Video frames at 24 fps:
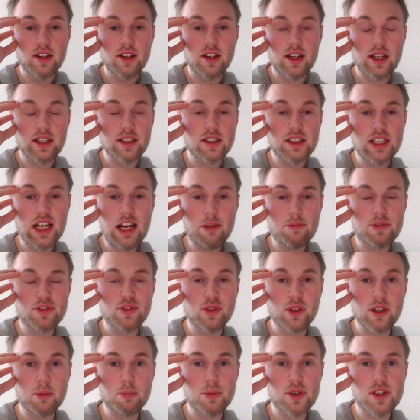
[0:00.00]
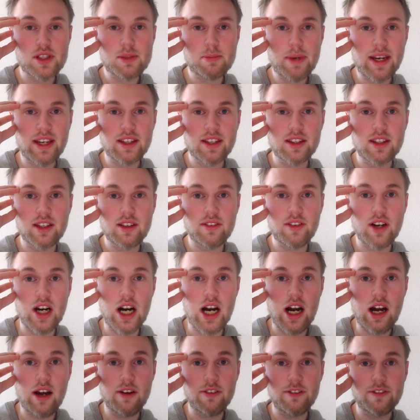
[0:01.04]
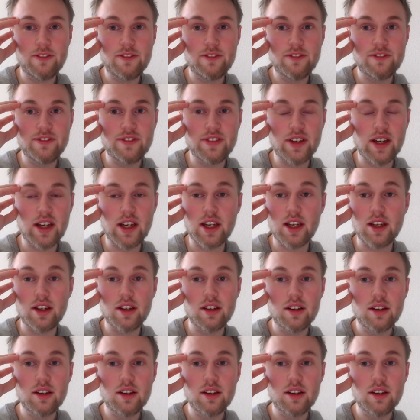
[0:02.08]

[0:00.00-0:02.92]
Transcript: and comes from the perspective of uh,